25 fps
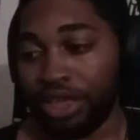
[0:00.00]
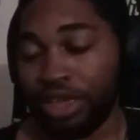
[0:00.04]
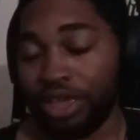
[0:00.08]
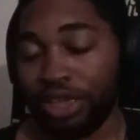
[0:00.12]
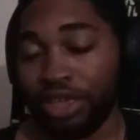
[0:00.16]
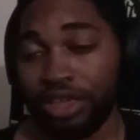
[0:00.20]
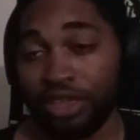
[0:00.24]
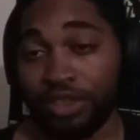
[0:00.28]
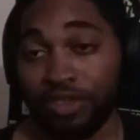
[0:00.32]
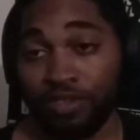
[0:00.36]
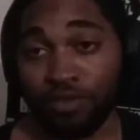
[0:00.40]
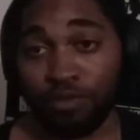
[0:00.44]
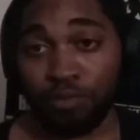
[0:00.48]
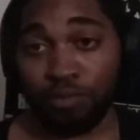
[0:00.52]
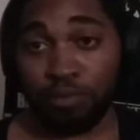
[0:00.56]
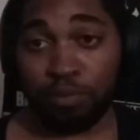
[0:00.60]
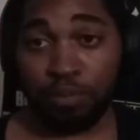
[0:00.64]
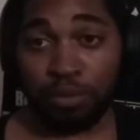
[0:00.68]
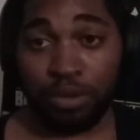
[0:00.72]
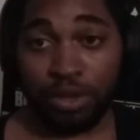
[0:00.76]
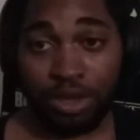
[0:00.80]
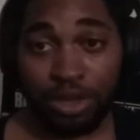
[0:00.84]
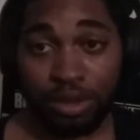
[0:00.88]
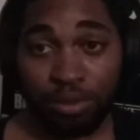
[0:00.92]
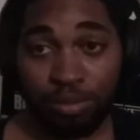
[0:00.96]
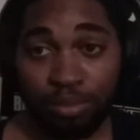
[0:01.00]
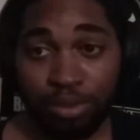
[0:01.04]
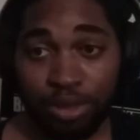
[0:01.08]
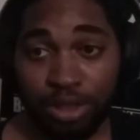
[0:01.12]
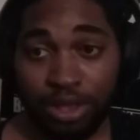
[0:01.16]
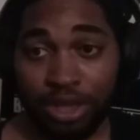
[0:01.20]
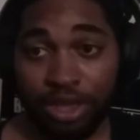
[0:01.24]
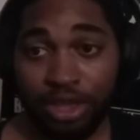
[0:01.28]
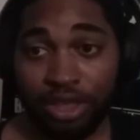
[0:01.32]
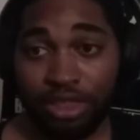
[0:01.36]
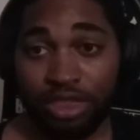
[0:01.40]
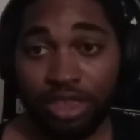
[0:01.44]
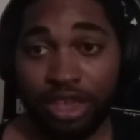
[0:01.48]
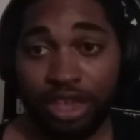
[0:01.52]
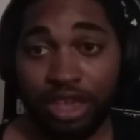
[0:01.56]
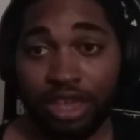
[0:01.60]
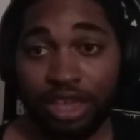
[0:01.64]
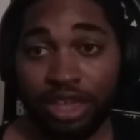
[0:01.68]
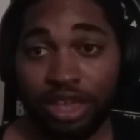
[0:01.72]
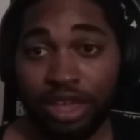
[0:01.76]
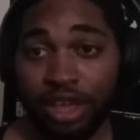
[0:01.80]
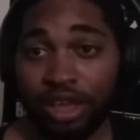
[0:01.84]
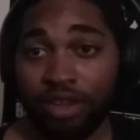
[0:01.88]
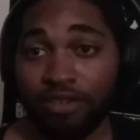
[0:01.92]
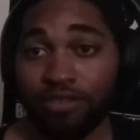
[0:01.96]
Uh, his big blade that
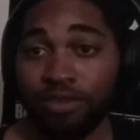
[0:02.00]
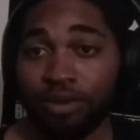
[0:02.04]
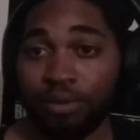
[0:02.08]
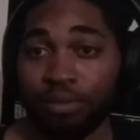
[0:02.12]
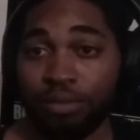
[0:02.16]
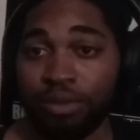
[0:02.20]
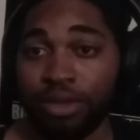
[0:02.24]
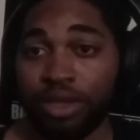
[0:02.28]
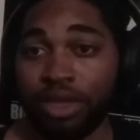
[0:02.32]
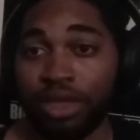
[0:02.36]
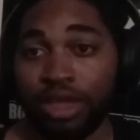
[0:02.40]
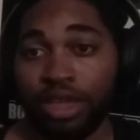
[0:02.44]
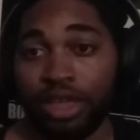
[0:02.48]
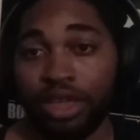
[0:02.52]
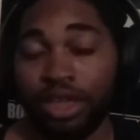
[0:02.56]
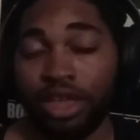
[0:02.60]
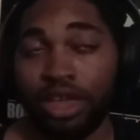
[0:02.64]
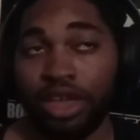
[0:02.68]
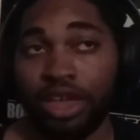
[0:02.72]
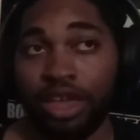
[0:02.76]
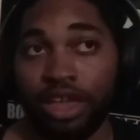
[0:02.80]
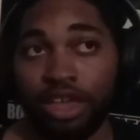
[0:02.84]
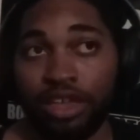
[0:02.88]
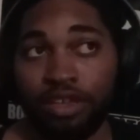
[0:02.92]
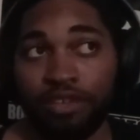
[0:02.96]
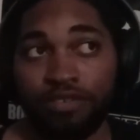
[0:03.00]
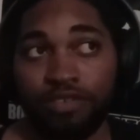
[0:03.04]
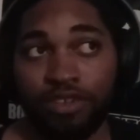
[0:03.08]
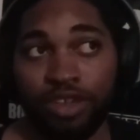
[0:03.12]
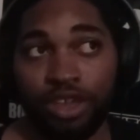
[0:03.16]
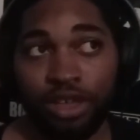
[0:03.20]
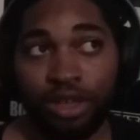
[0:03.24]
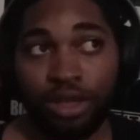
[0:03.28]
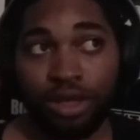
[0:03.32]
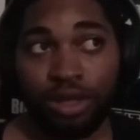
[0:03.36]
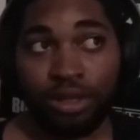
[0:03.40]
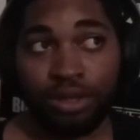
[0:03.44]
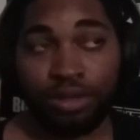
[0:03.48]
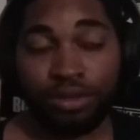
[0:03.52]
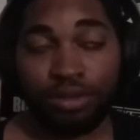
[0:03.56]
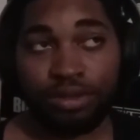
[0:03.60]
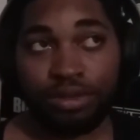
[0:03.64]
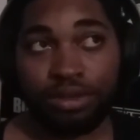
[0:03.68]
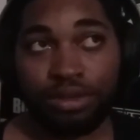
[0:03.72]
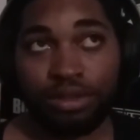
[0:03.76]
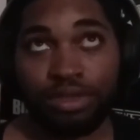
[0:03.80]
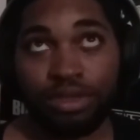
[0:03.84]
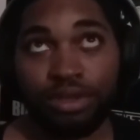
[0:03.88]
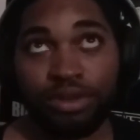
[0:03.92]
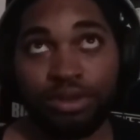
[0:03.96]
he got from AFL
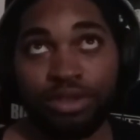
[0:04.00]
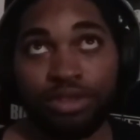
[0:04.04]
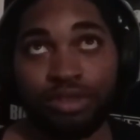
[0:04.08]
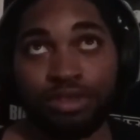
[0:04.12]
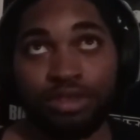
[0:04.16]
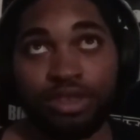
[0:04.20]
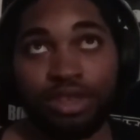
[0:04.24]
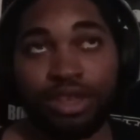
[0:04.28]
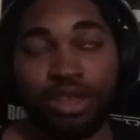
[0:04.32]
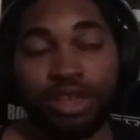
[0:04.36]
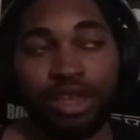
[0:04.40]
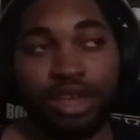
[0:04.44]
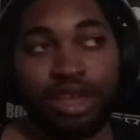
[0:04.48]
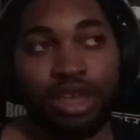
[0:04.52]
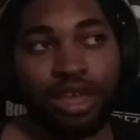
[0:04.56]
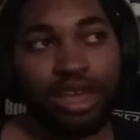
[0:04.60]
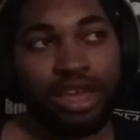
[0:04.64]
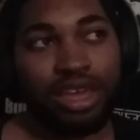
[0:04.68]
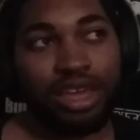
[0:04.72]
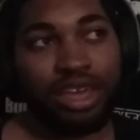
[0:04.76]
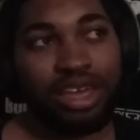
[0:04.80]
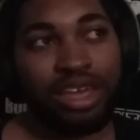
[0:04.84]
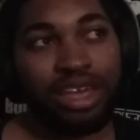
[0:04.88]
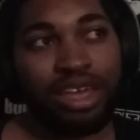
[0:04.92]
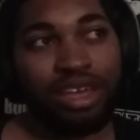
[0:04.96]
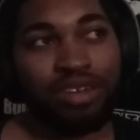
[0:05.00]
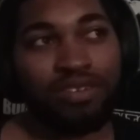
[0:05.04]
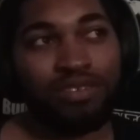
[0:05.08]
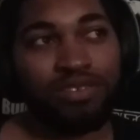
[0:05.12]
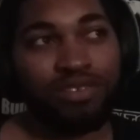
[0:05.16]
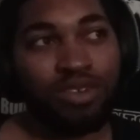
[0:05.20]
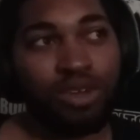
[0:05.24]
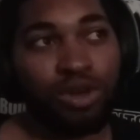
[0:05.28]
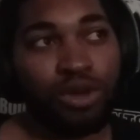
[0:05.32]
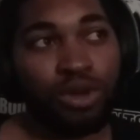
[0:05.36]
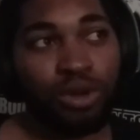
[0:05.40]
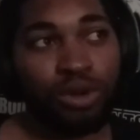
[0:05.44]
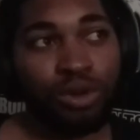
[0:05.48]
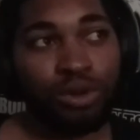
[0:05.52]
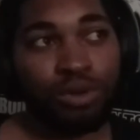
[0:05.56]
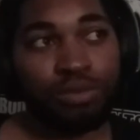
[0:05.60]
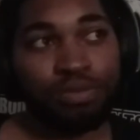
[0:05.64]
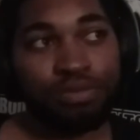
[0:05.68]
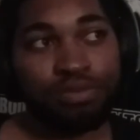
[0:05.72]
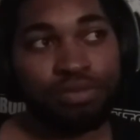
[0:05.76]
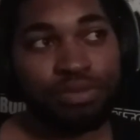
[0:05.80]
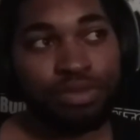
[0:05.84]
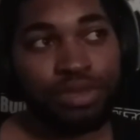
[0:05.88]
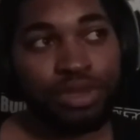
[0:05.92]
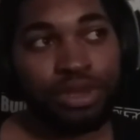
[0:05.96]
was uh, AFO.
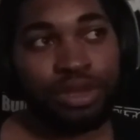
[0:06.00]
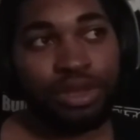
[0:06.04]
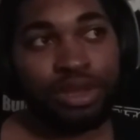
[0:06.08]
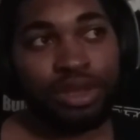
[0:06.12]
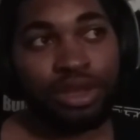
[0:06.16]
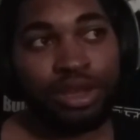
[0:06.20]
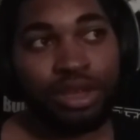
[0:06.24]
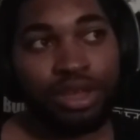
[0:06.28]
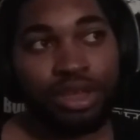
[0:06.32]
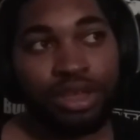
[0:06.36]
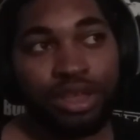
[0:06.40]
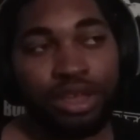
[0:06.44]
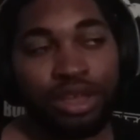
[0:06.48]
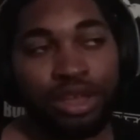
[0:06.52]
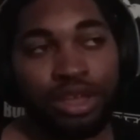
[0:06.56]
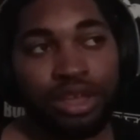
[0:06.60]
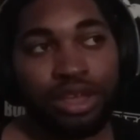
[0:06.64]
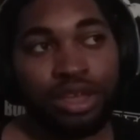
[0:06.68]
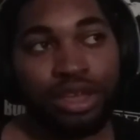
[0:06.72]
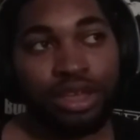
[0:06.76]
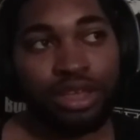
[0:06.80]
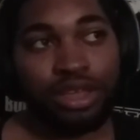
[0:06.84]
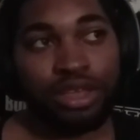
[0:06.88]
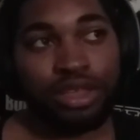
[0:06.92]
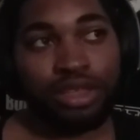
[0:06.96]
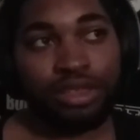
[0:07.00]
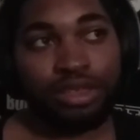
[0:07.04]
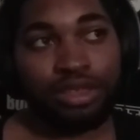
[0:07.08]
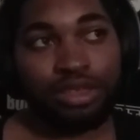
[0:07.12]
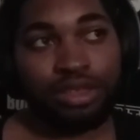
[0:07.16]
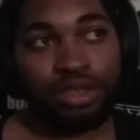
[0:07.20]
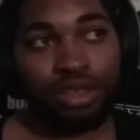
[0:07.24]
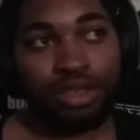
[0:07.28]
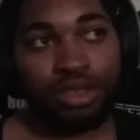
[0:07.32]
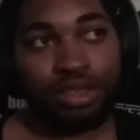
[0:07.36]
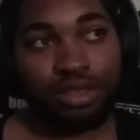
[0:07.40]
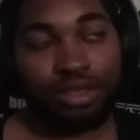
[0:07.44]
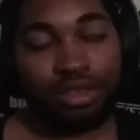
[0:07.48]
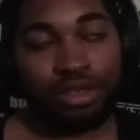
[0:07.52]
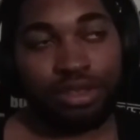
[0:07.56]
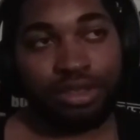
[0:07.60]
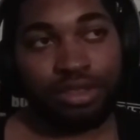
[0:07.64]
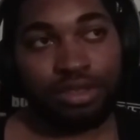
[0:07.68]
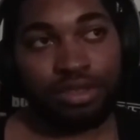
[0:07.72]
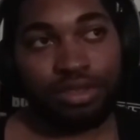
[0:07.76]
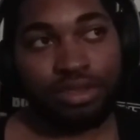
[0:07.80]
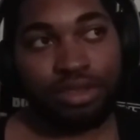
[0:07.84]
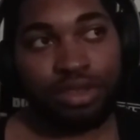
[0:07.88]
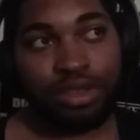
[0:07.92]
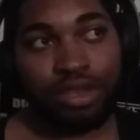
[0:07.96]
Uh,
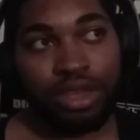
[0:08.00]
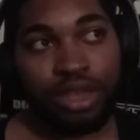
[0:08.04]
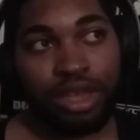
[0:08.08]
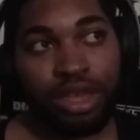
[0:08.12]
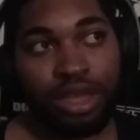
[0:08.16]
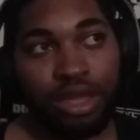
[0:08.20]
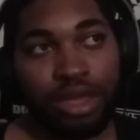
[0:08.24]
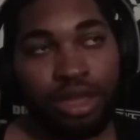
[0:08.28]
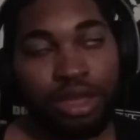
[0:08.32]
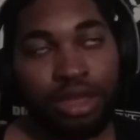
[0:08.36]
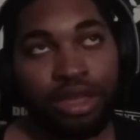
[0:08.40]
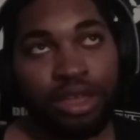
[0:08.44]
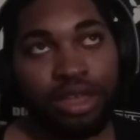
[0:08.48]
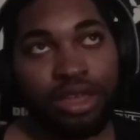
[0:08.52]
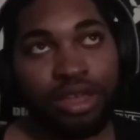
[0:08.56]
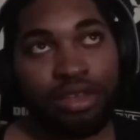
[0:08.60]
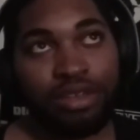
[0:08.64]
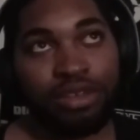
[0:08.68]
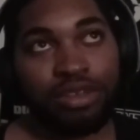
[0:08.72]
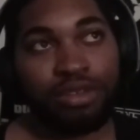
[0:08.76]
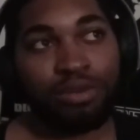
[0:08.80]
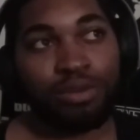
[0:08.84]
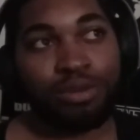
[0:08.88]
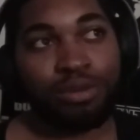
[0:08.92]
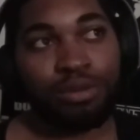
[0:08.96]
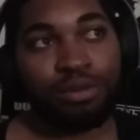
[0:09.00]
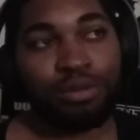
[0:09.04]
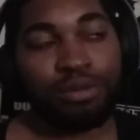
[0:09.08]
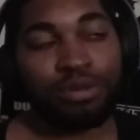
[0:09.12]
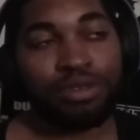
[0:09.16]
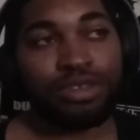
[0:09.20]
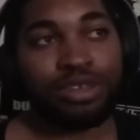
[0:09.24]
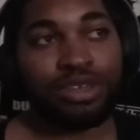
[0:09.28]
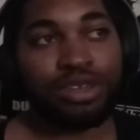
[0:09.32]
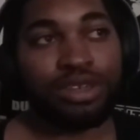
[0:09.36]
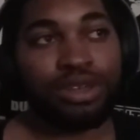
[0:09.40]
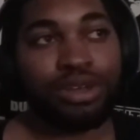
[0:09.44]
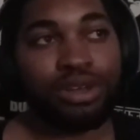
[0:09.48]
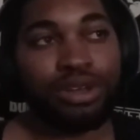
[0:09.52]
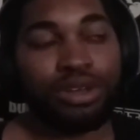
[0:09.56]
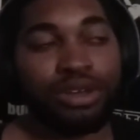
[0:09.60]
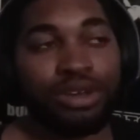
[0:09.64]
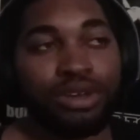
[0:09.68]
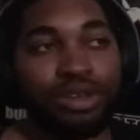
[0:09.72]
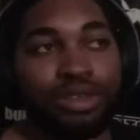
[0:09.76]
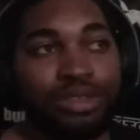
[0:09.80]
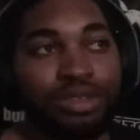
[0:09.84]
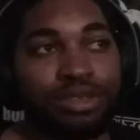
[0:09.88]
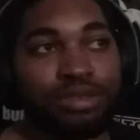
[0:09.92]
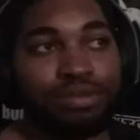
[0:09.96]
uh, what was it
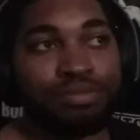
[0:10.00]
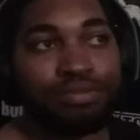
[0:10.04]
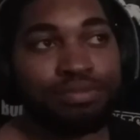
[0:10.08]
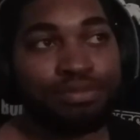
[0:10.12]
called?